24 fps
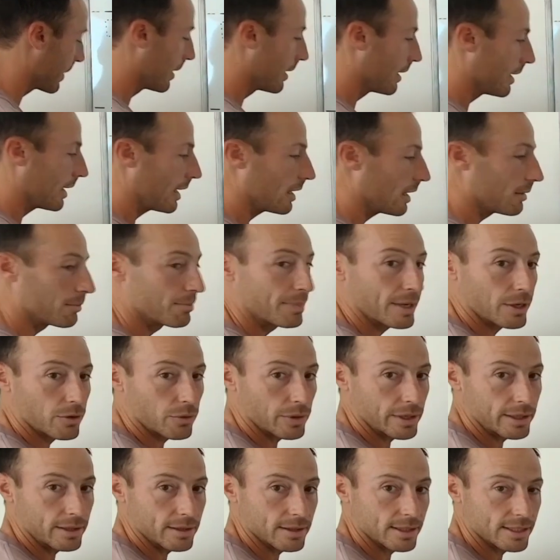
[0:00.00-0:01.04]
In
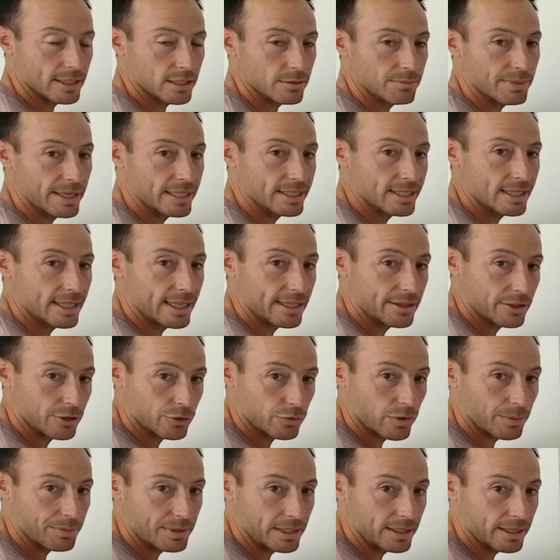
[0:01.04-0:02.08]
Bitcoin, this is basically like the
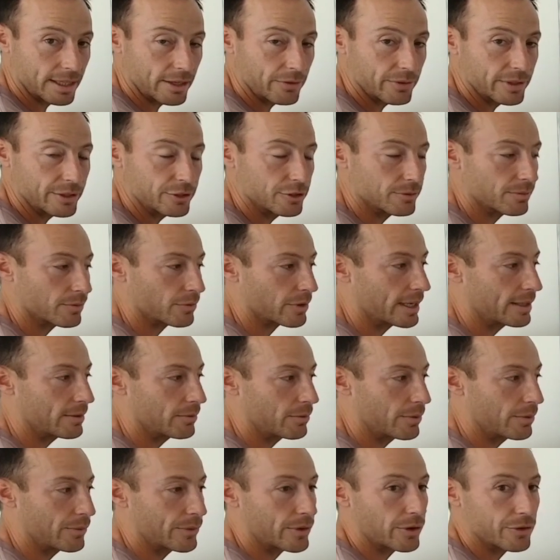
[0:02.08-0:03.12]
scripting language, right?
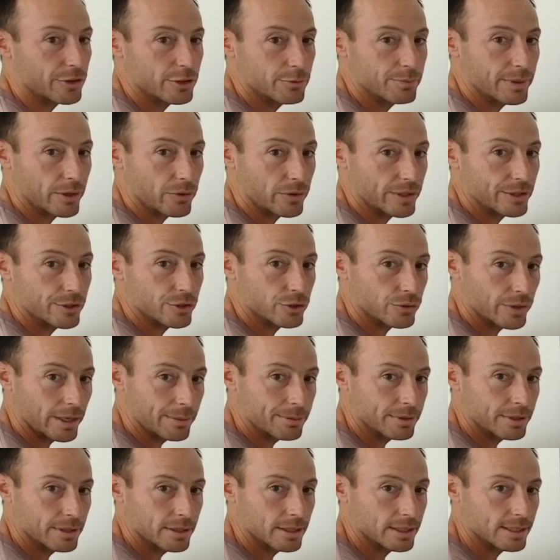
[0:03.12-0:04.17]
We would call this Bitcoin
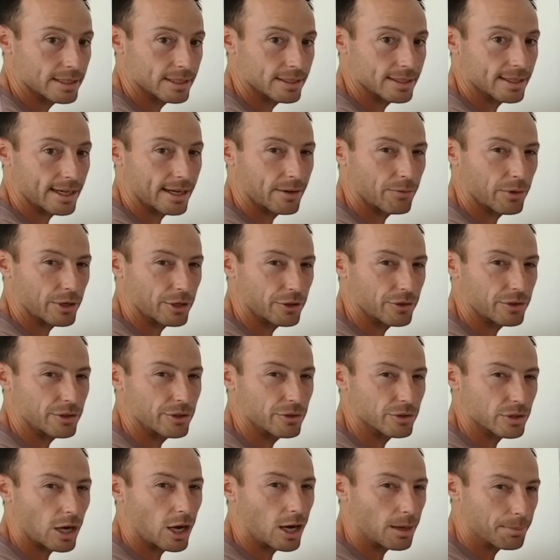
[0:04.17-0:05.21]
script. This is like where you can
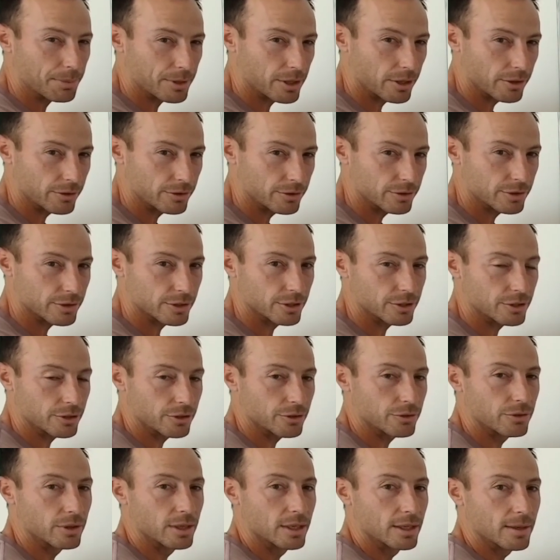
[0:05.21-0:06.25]
use opcodes to
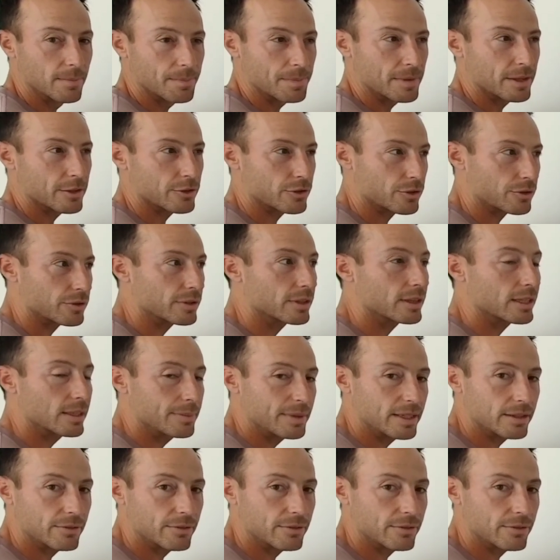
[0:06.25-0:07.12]
do certain limited